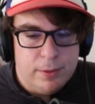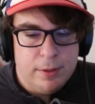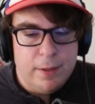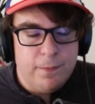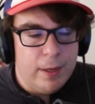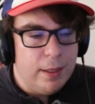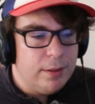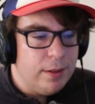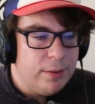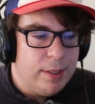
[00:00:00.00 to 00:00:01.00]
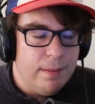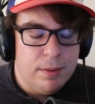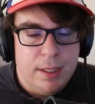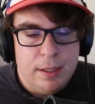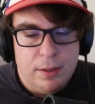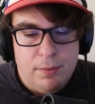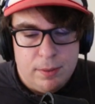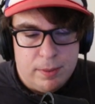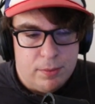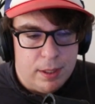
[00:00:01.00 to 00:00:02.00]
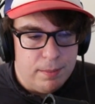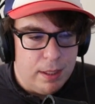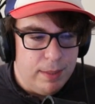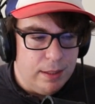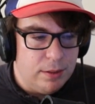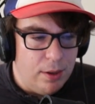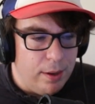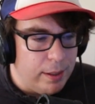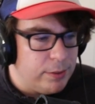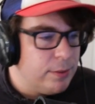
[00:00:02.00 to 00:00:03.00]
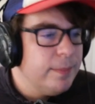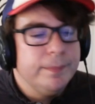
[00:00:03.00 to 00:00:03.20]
If I had done the same thing, you would be running Mega Man DOS.